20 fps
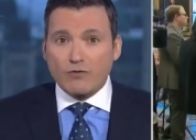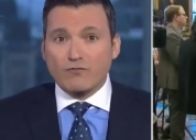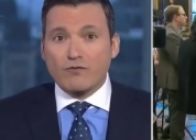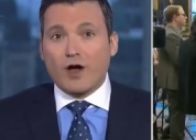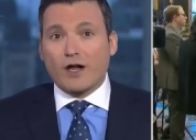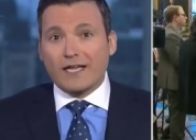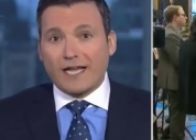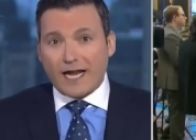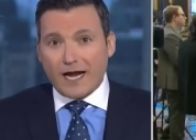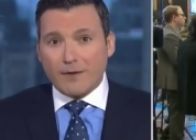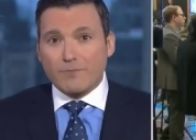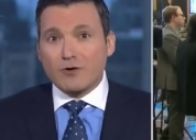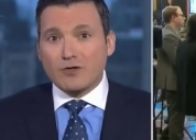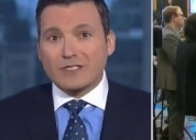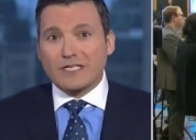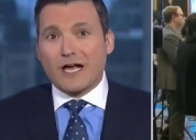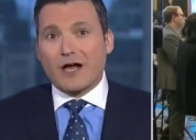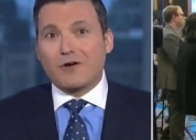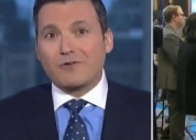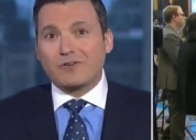Rona Ambrose
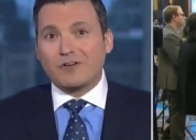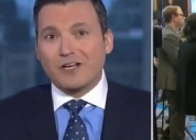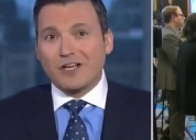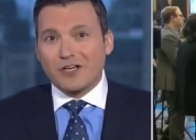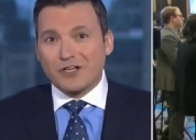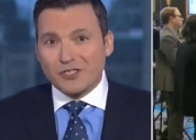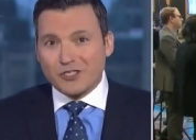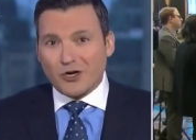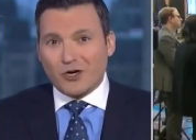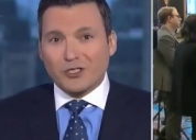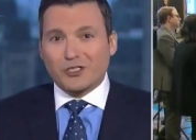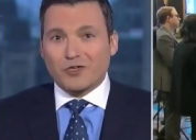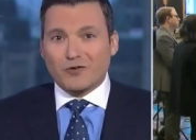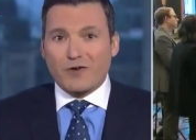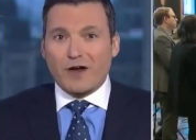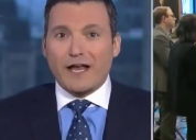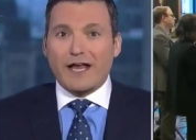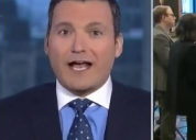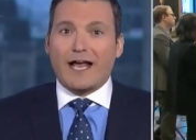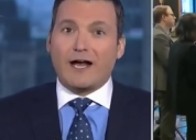out, Jean
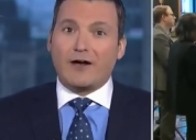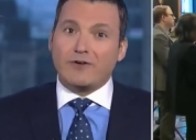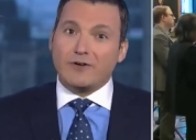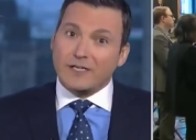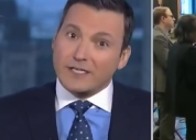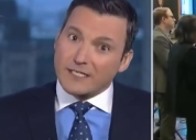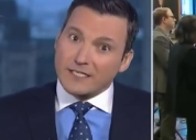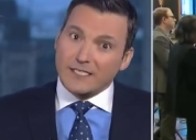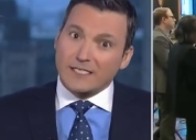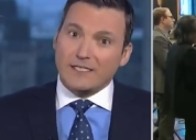Charest out. Mm.